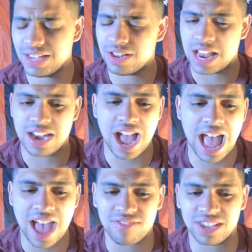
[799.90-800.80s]
not
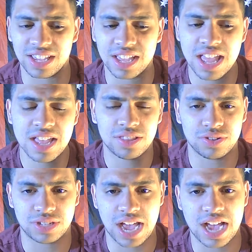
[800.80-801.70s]
having
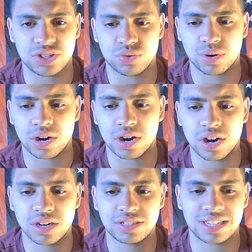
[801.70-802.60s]
those guys who are
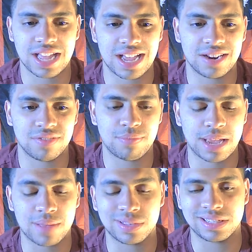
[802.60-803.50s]
hurt to kind of pick
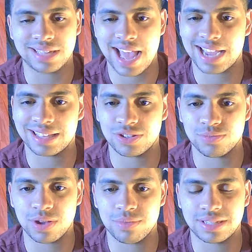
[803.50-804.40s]
up the slack in those
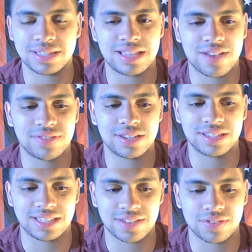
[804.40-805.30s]
moments is definitely
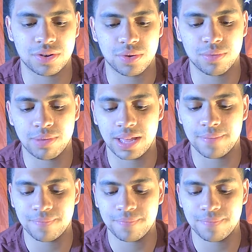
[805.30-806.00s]
difficult. But